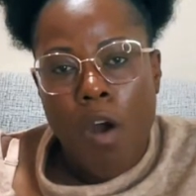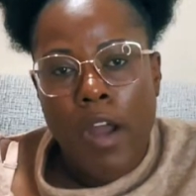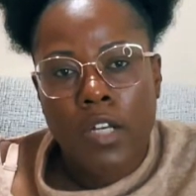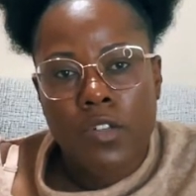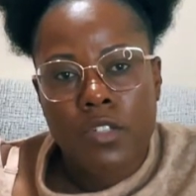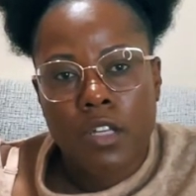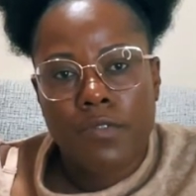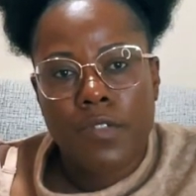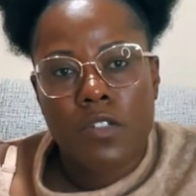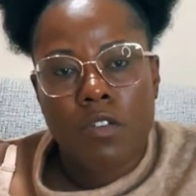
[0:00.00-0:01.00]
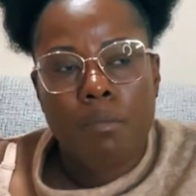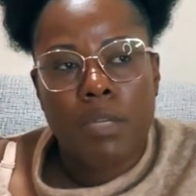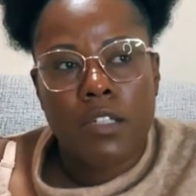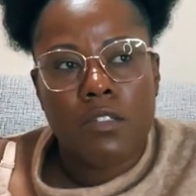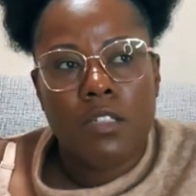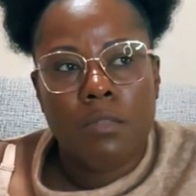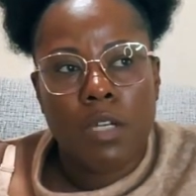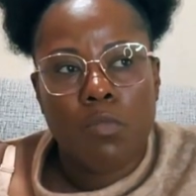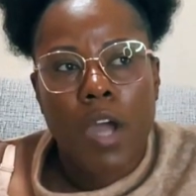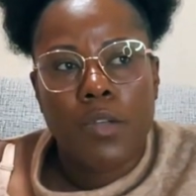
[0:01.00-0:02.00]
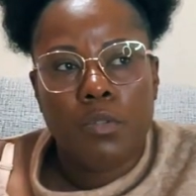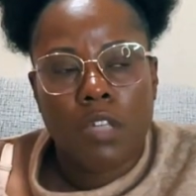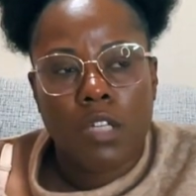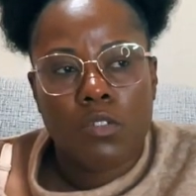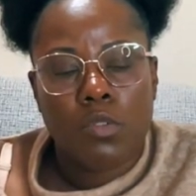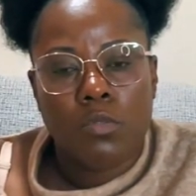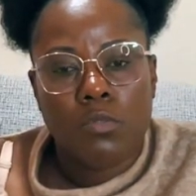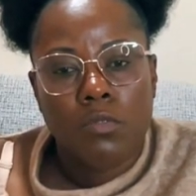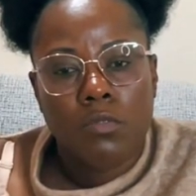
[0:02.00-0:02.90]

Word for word: our inner self is our biggest demon? Why do you, you think know, so?